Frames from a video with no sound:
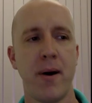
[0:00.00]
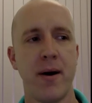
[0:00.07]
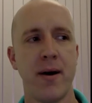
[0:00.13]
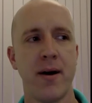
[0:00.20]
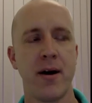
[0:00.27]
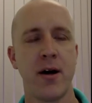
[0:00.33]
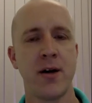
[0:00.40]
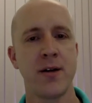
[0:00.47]

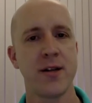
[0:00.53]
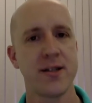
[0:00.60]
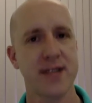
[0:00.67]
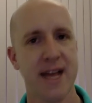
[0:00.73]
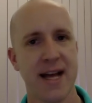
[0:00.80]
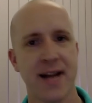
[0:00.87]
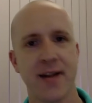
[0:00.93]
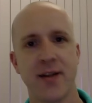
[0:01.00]
but
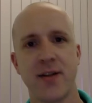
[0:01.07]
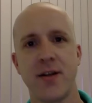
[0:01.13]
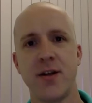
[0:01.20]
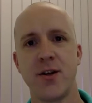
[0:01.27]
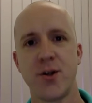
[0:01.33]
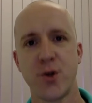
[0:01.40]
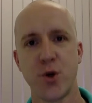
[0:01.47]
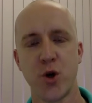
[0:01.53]
understand
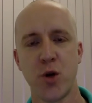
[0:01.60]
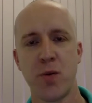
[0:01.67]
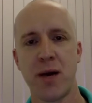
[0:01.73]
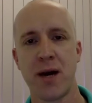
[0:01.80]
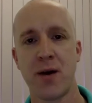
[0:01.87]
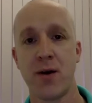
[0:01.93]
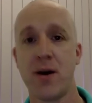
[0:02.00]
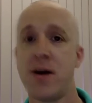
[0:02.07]
and talk
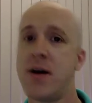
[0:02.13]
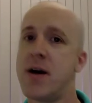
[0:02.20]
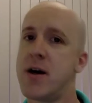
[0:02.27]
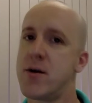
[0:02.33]
about